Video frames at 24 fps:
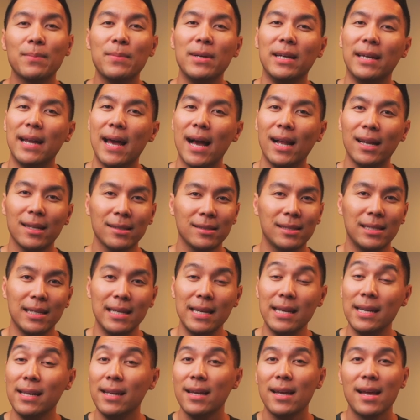to be an
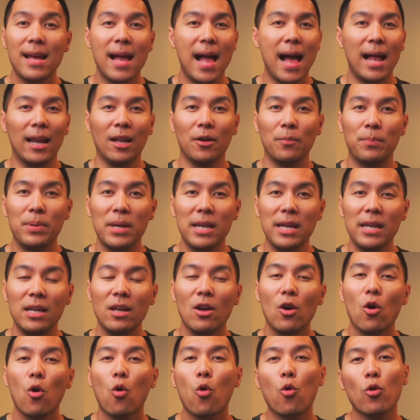LLC,
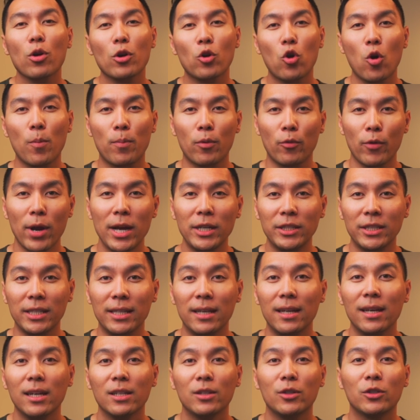LLP, or a
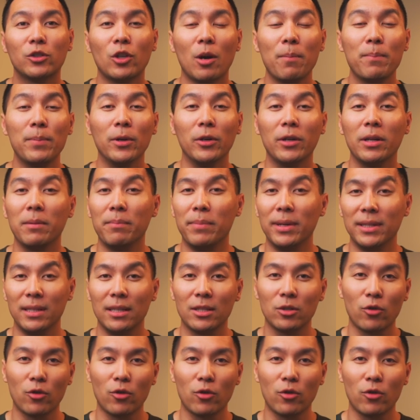corporation to start building business